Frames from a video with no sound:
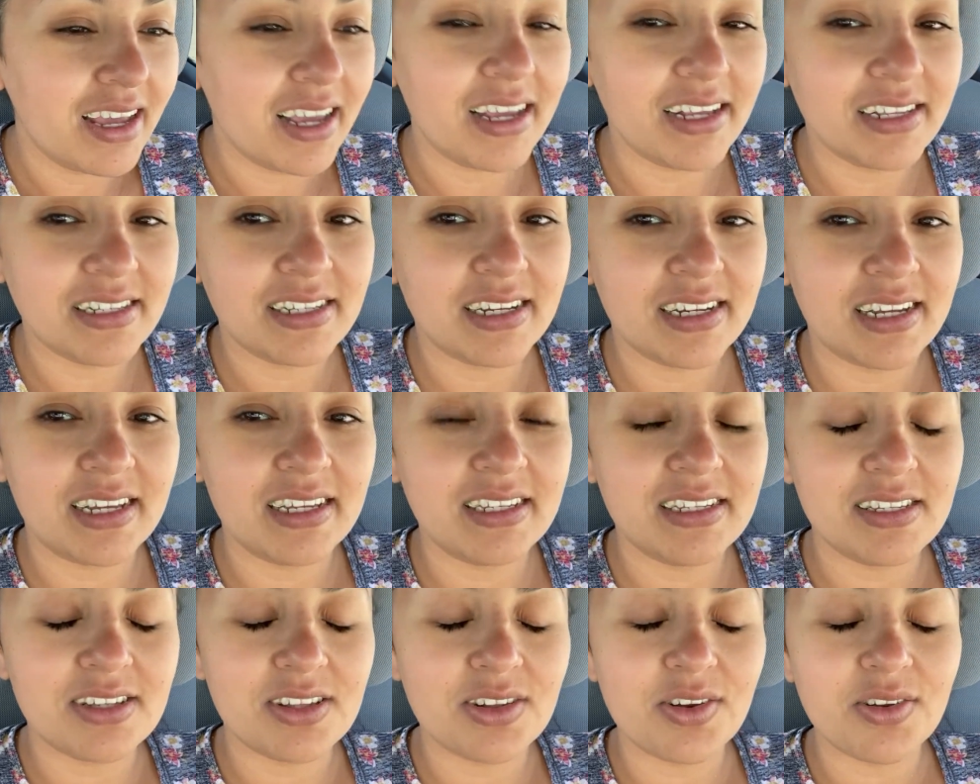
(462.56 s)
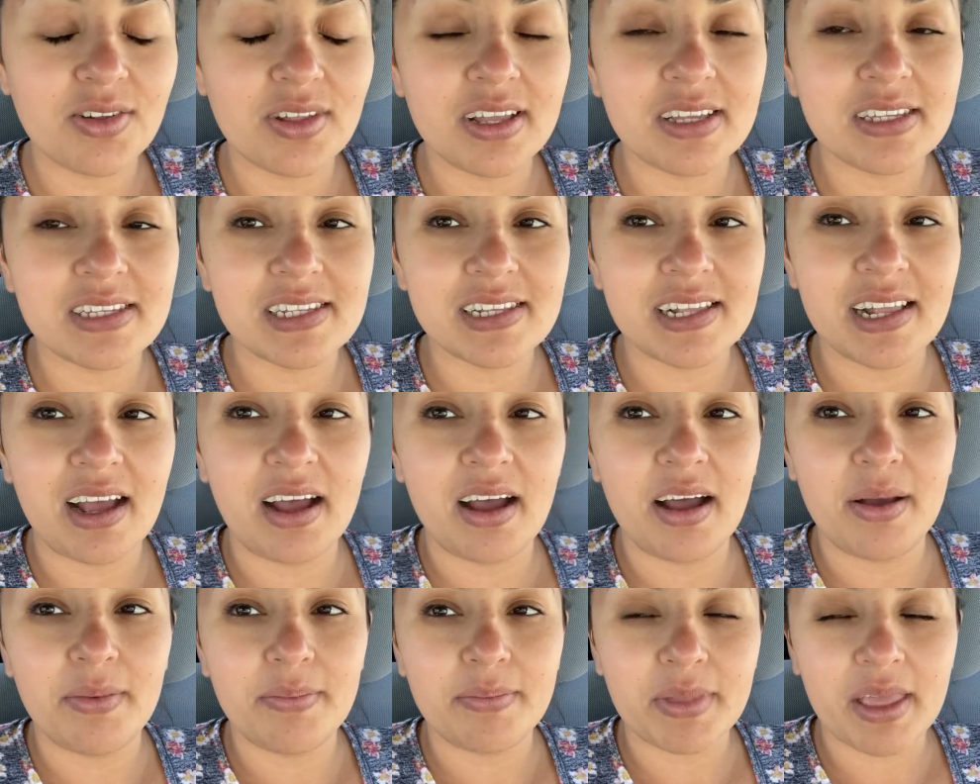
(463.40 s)
he took us through this
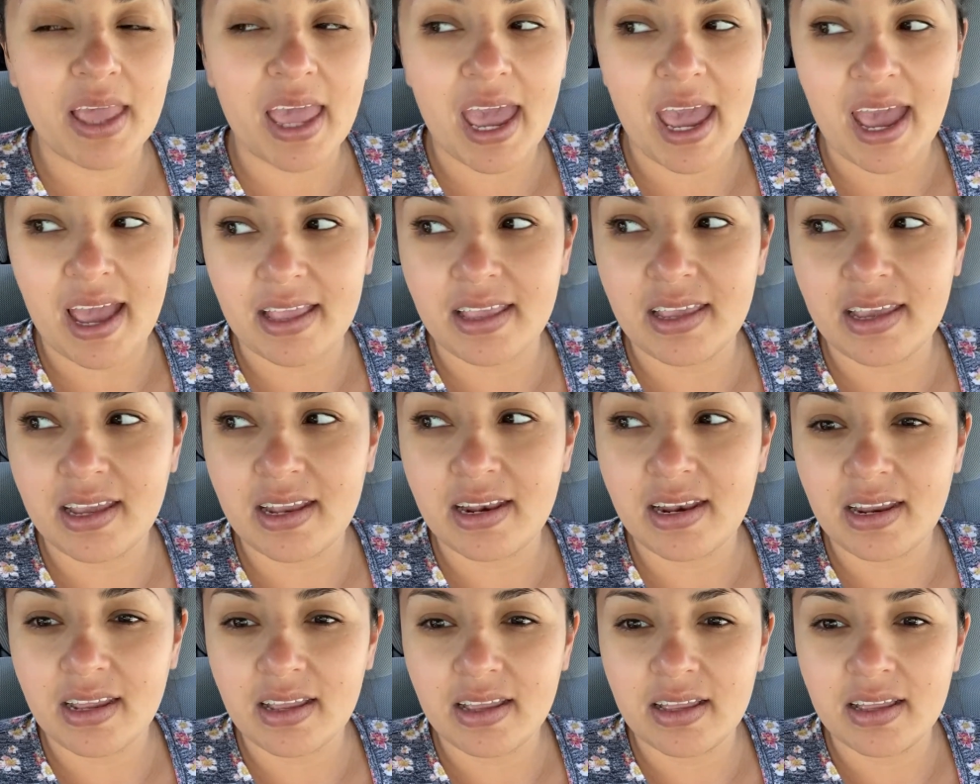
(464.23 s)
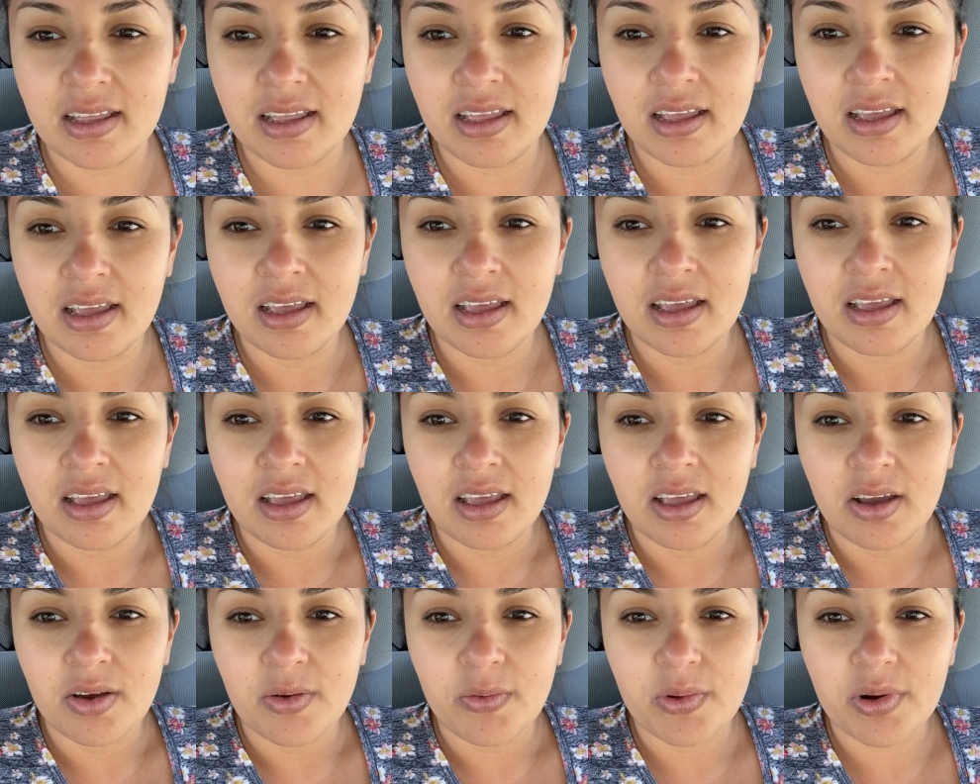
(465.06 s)
um, canyon
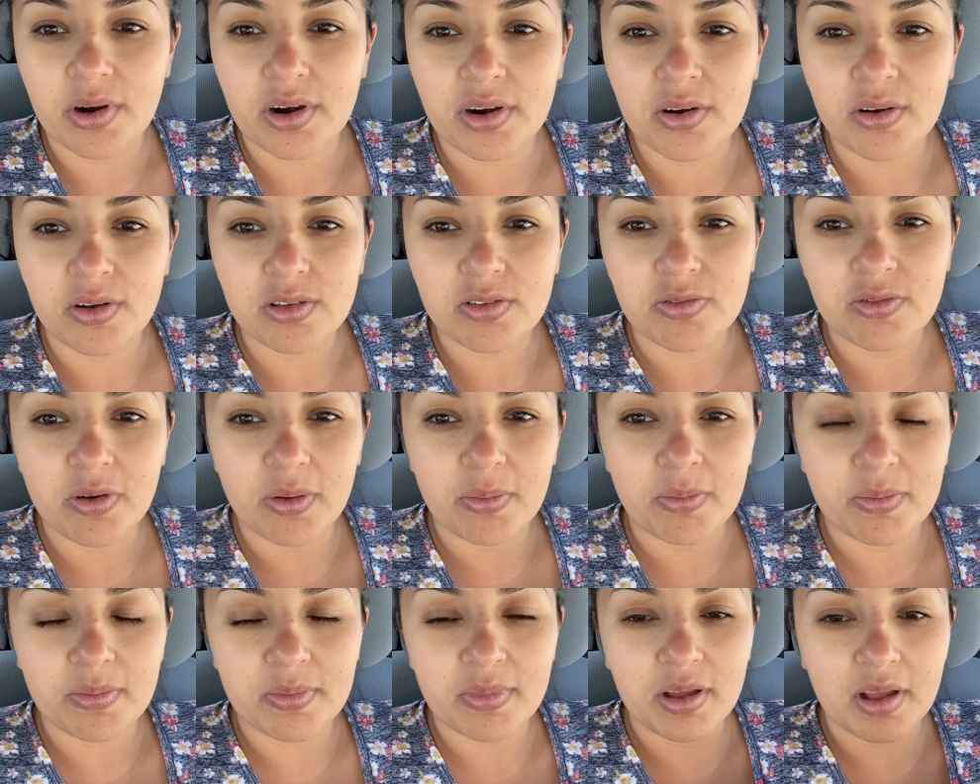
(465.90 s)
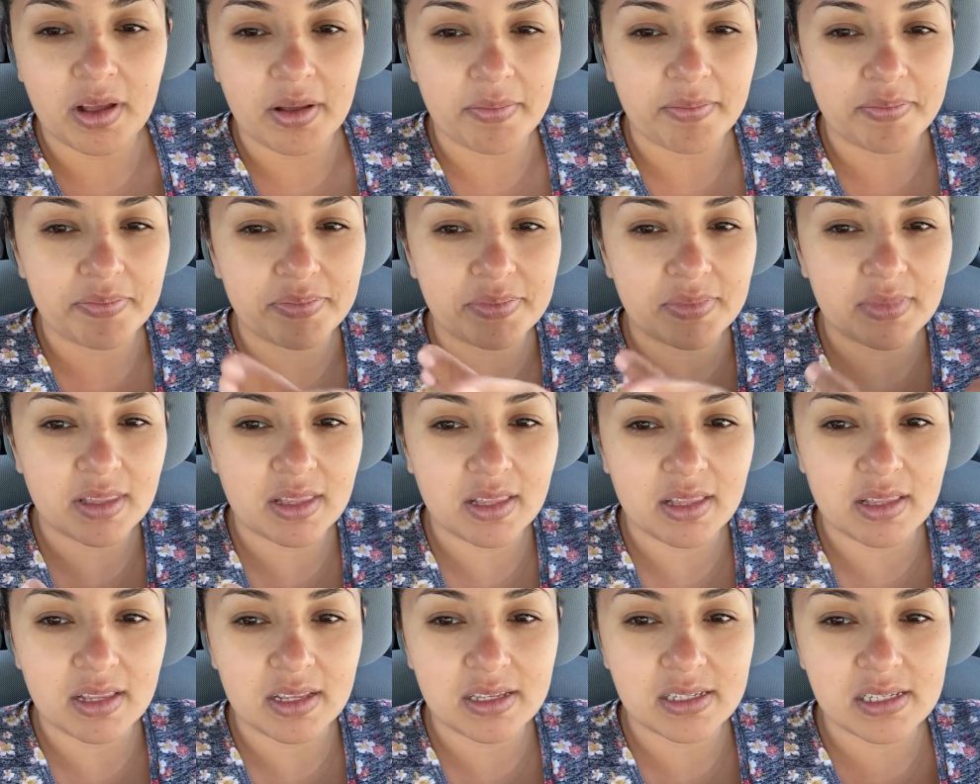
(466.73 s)
where it goes from um,
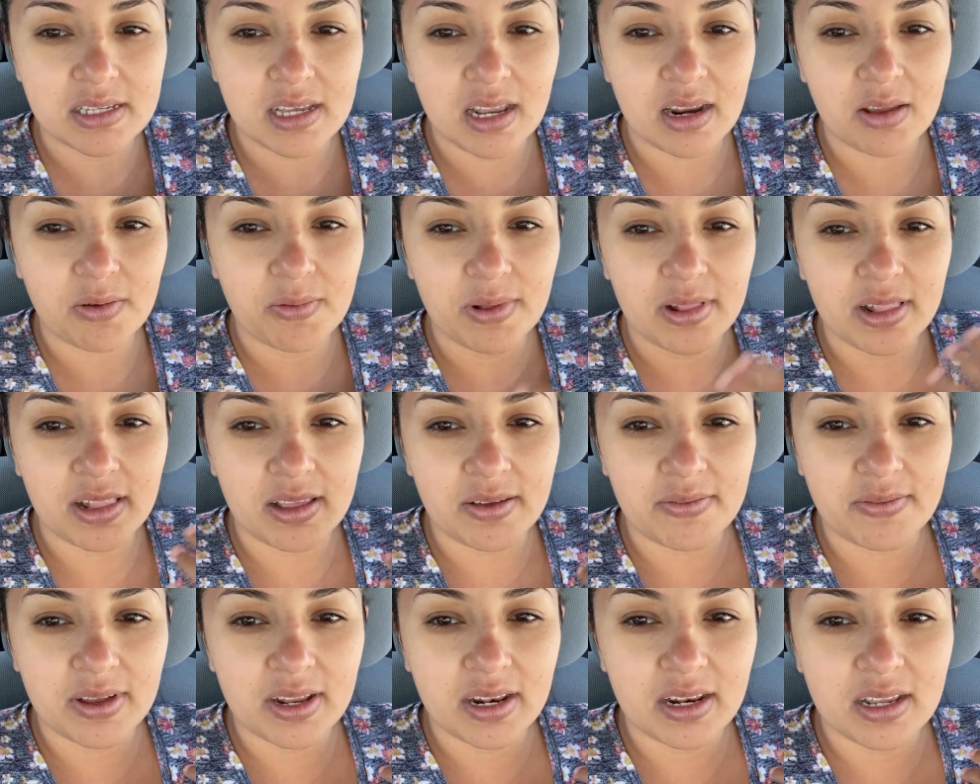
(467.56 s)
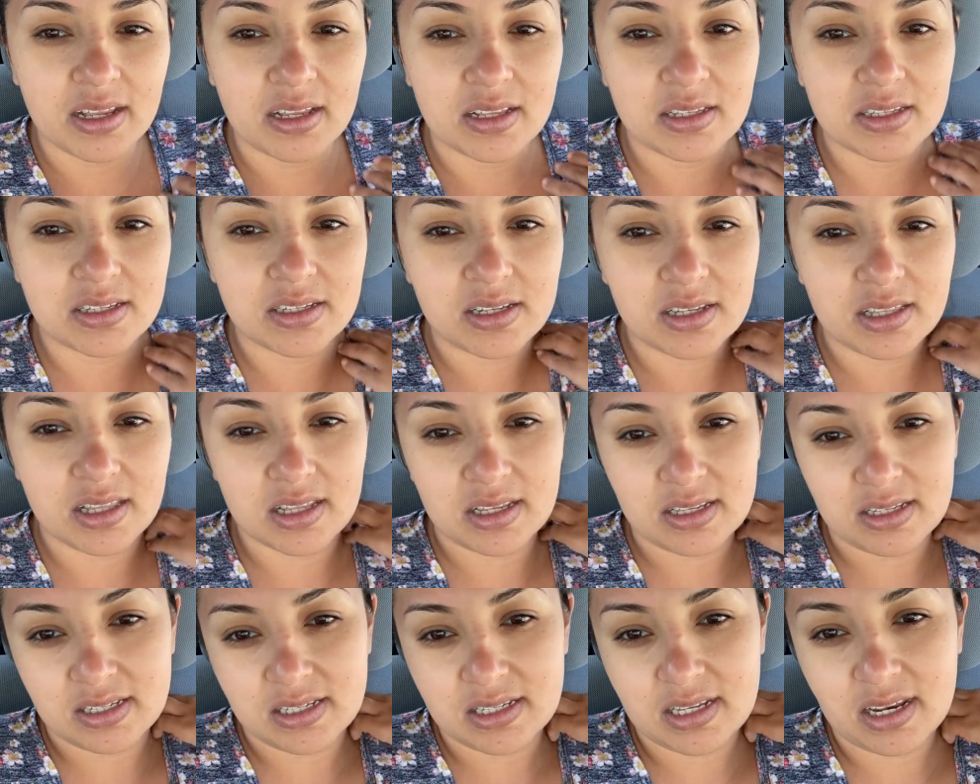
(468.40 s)
the city we live in to
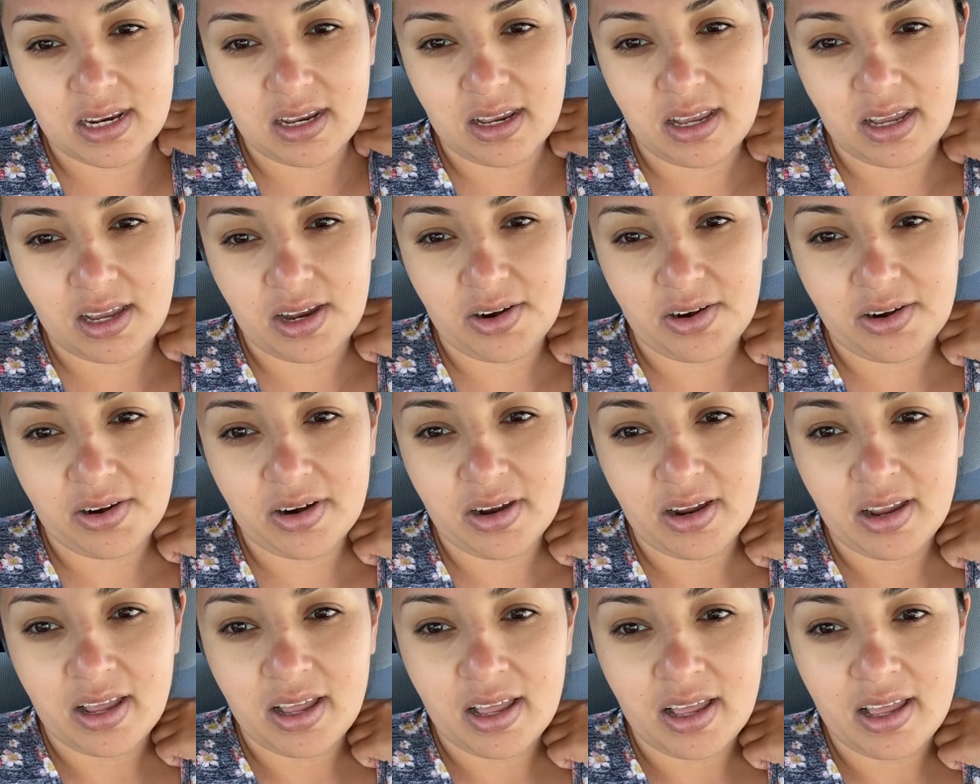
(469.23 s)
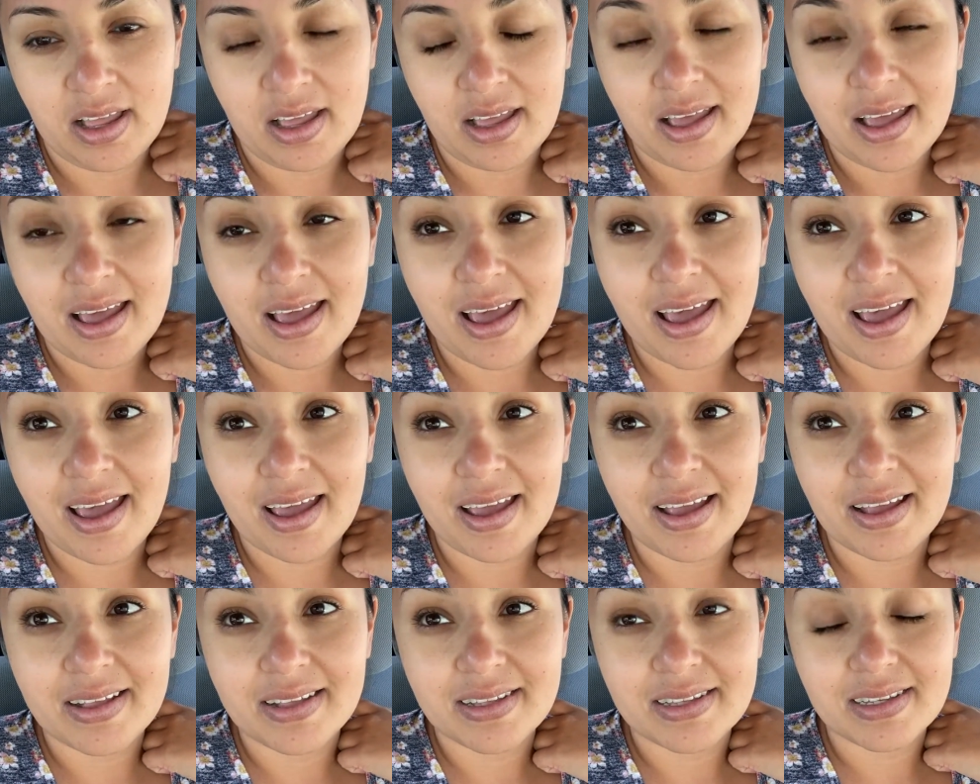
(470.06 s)
this city here.
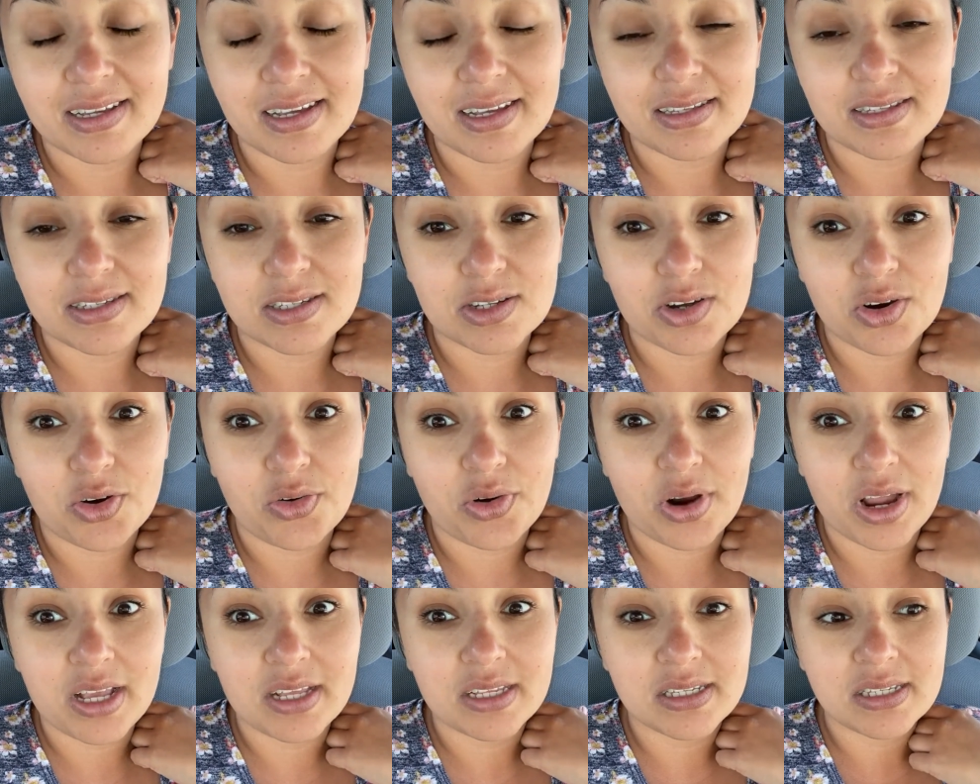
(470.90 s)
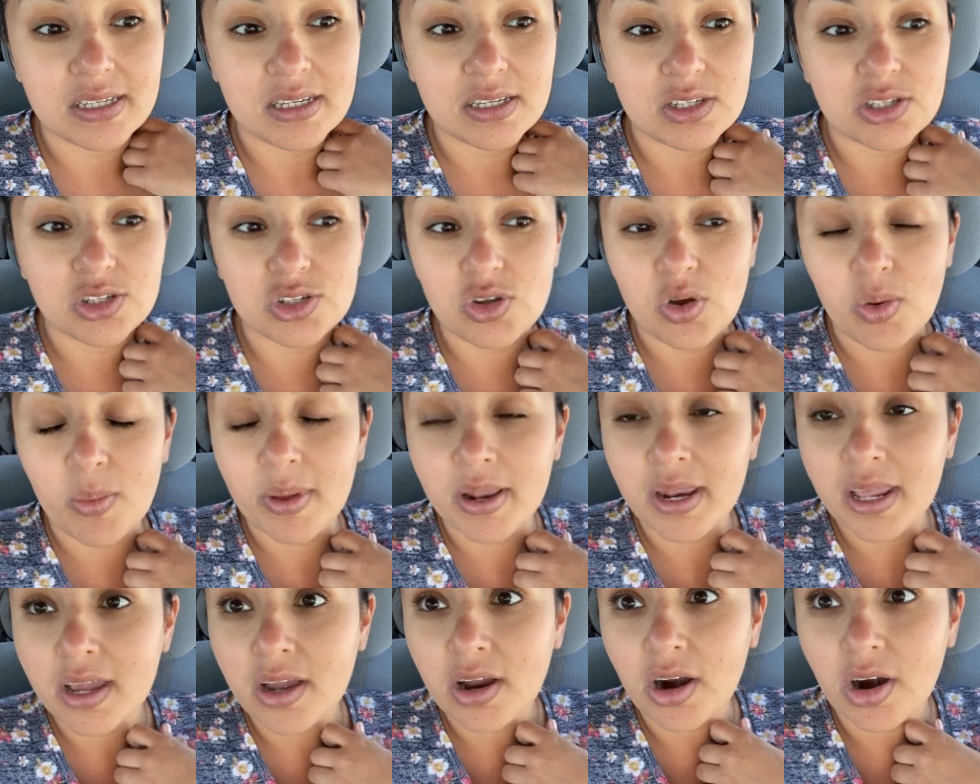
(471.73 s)
And it's crazy, so
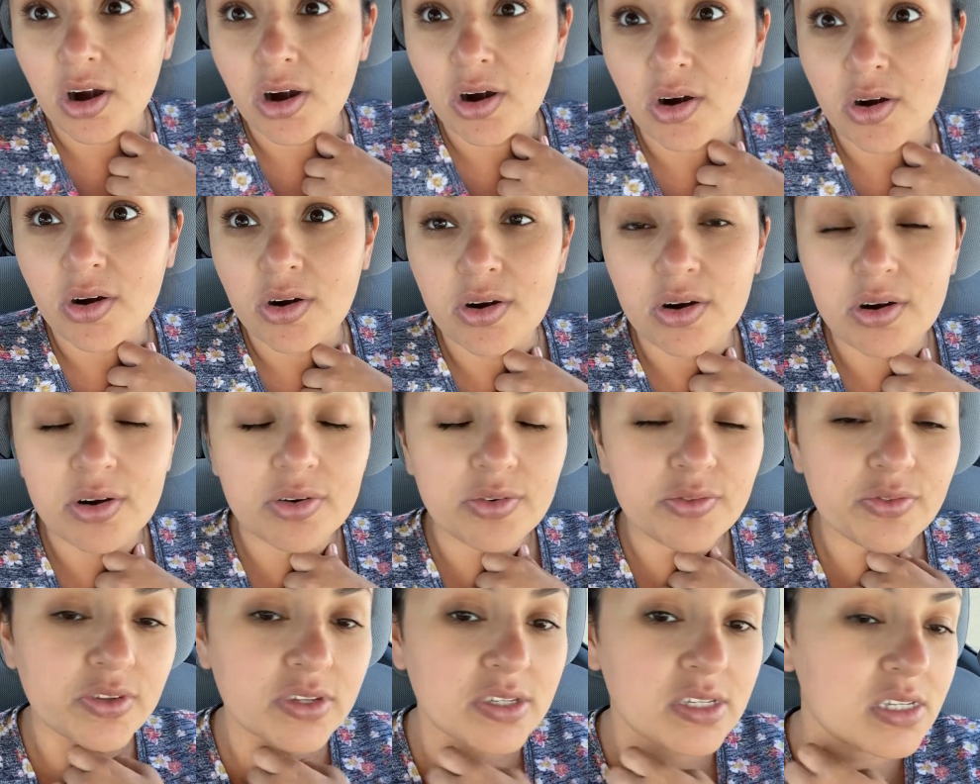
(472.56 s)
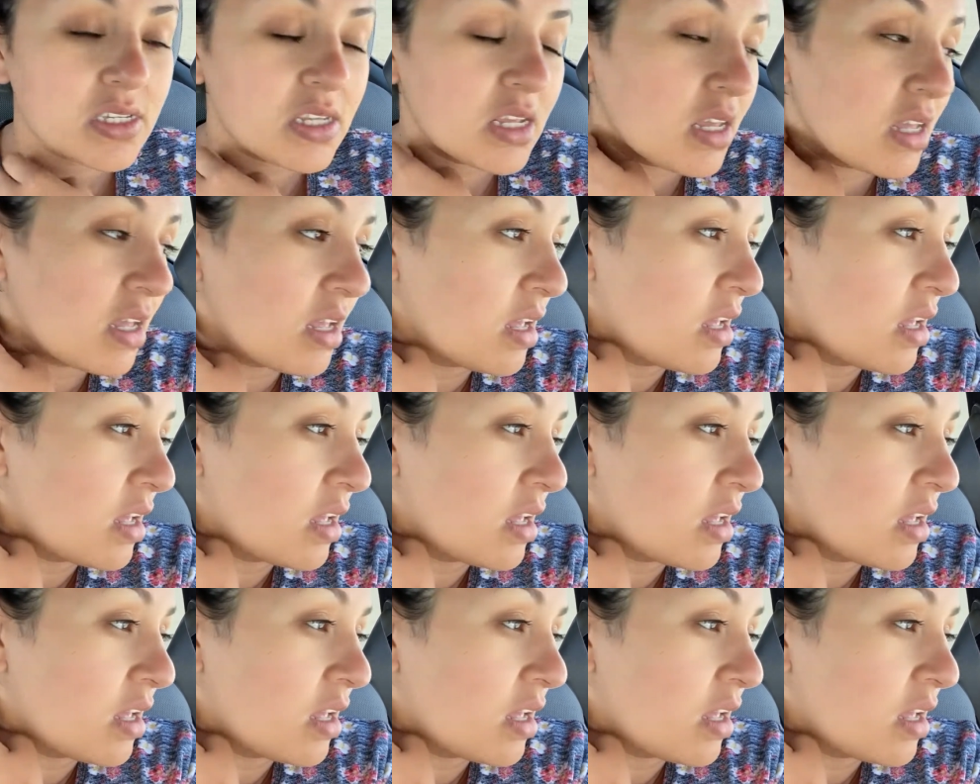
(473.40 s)
many curves